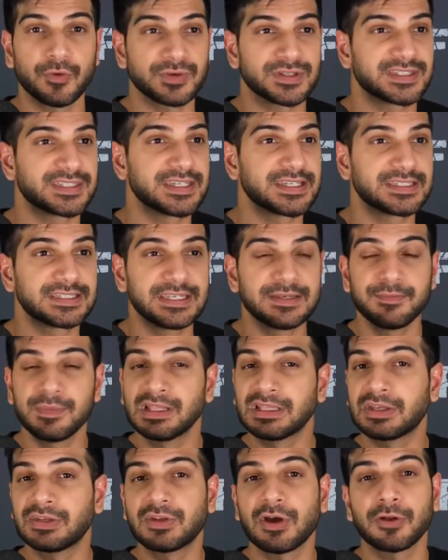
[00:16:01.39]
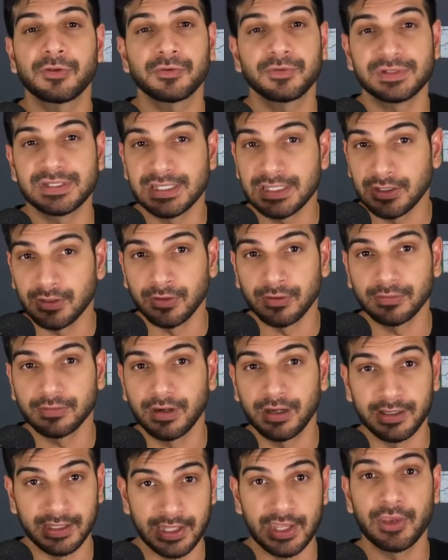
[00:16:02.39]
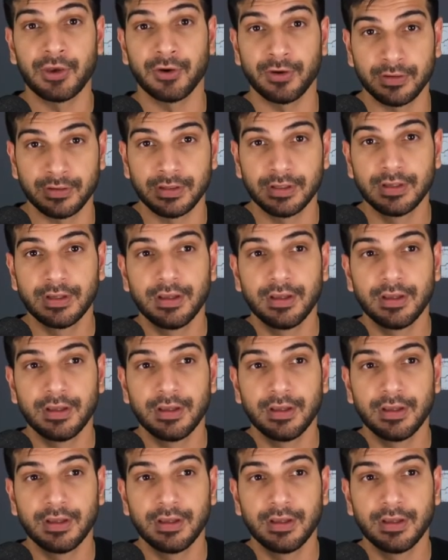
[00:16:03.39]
or $16 million deal a year.